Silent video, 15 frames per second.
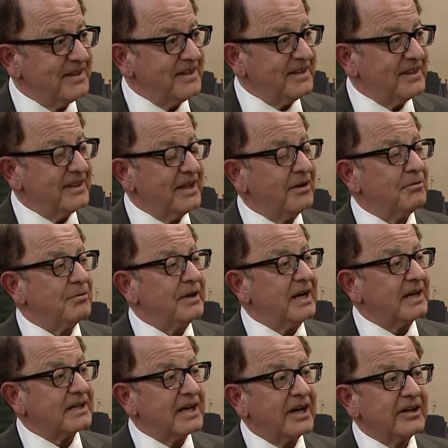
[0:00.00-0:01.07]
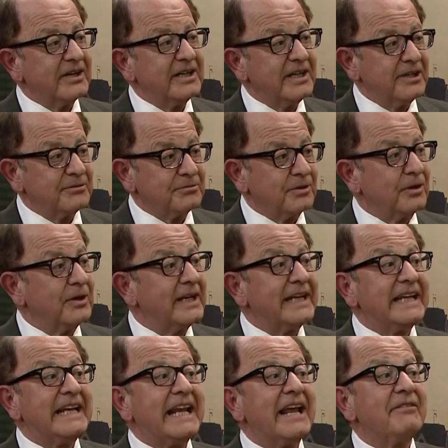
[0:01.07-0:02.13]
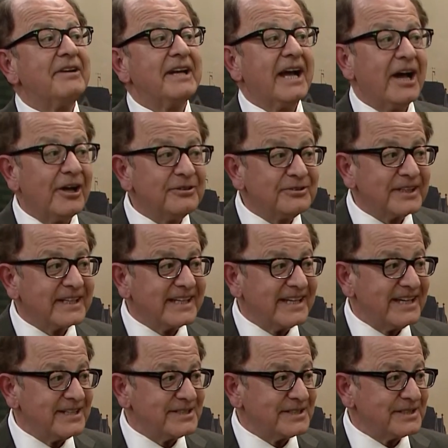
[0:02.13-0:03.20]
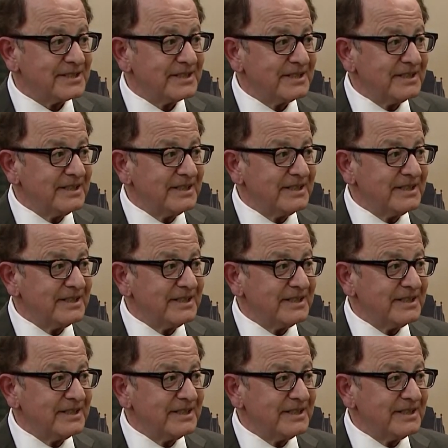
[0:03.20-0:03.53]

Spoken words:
That we are currently enrolling 1,100 kids,